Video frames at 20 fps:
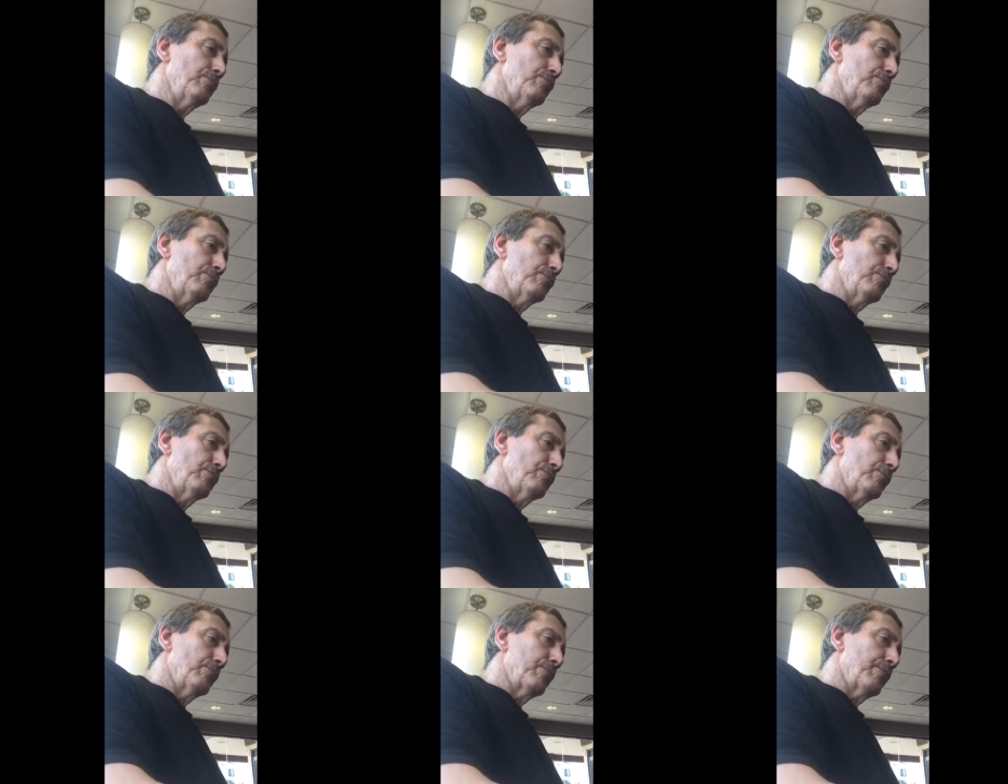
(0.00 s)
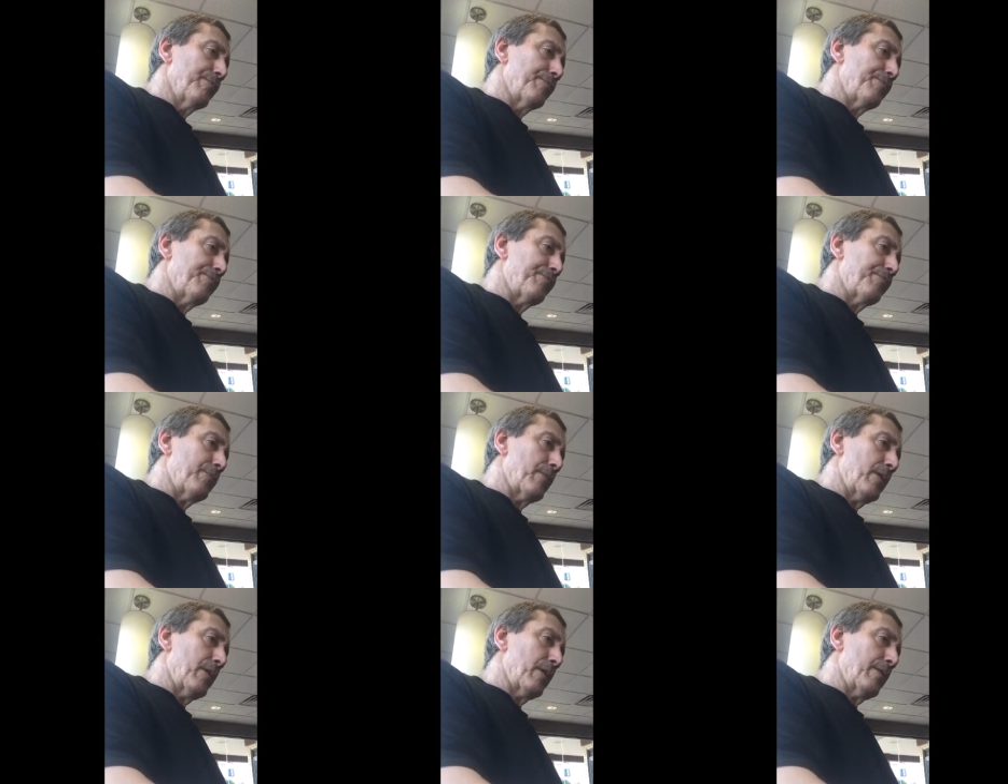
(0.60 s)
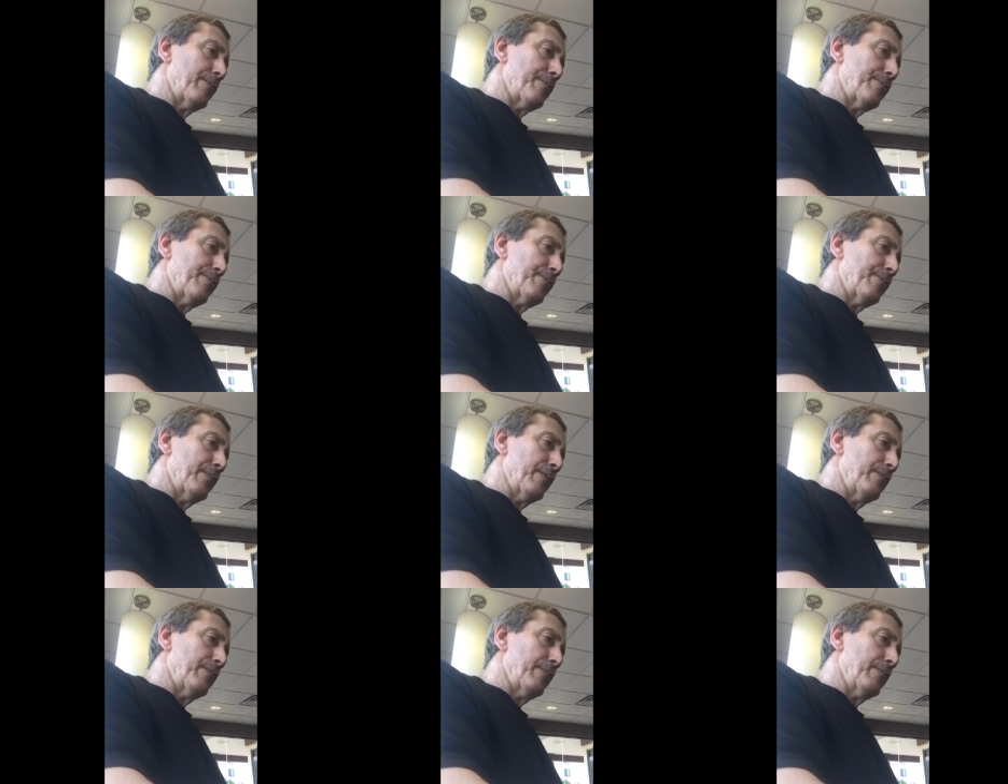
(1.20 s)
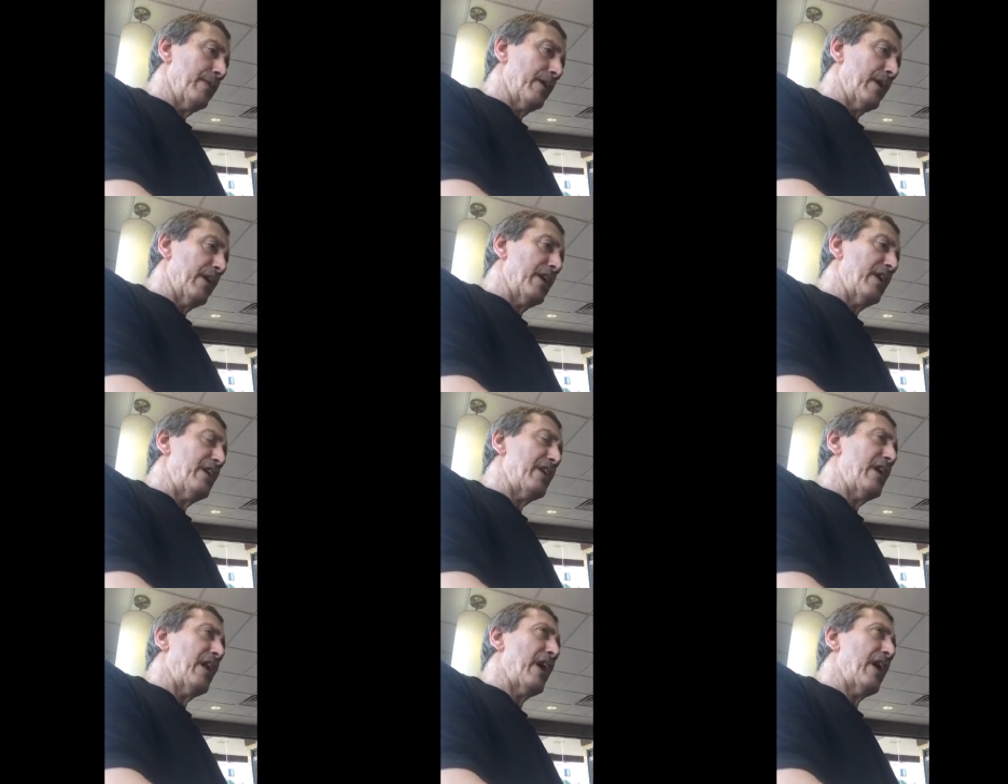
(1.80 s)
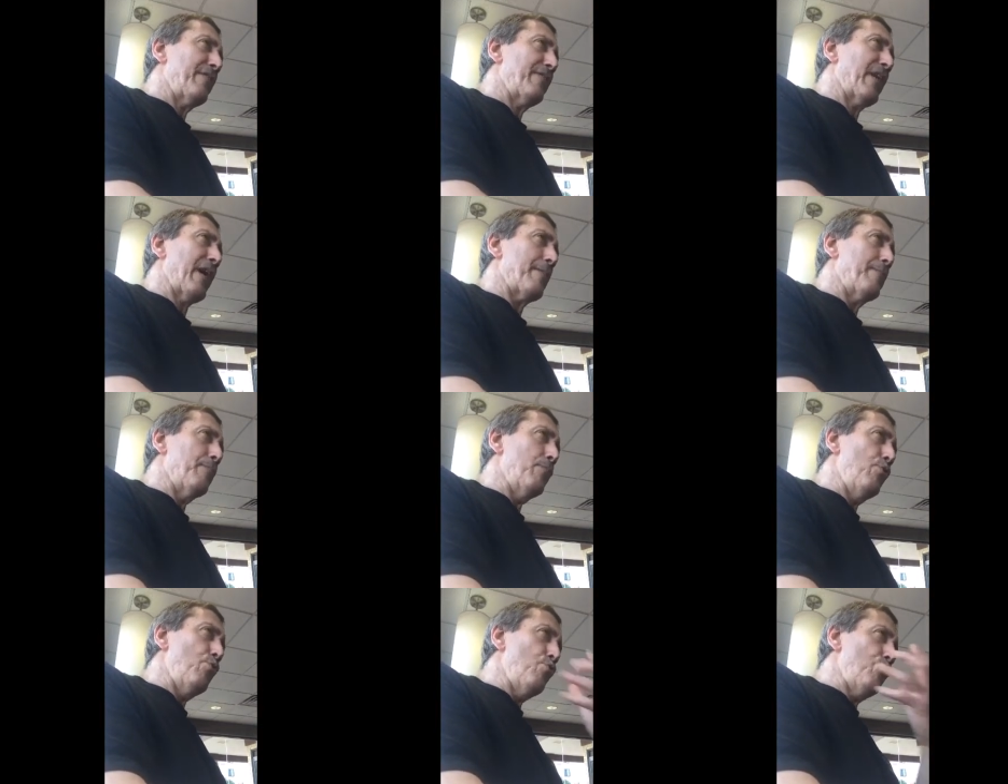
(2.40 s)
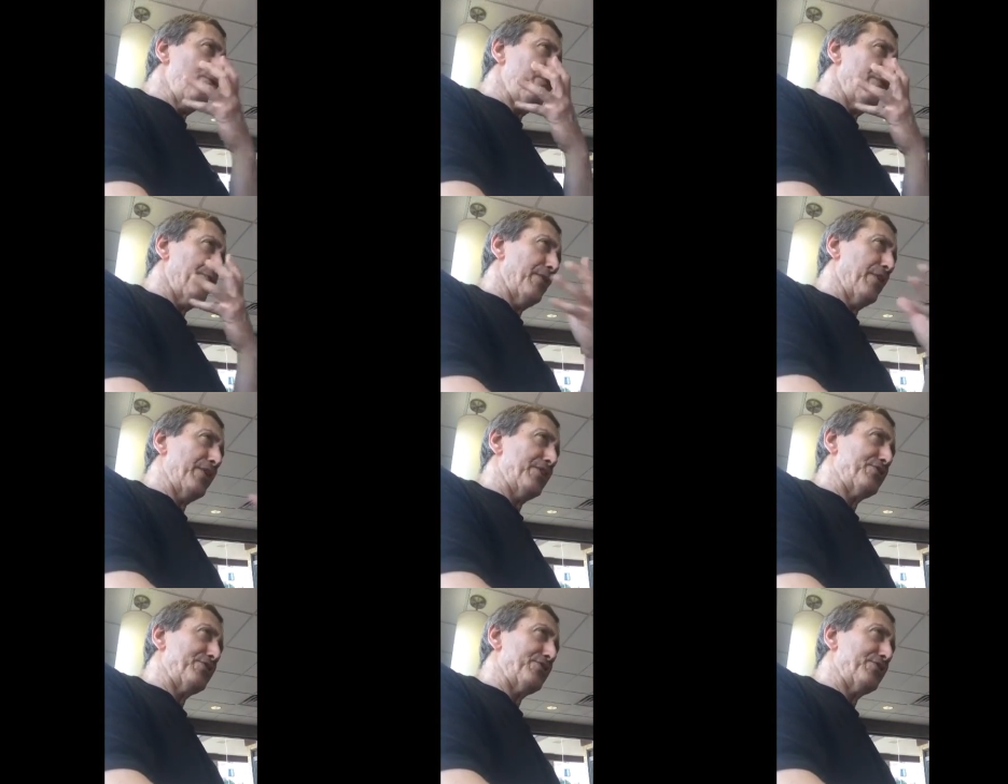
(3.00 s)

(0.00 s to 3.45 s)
Rodriguez. I, yeah. Nah, yeah, he I, didn't have that moon face.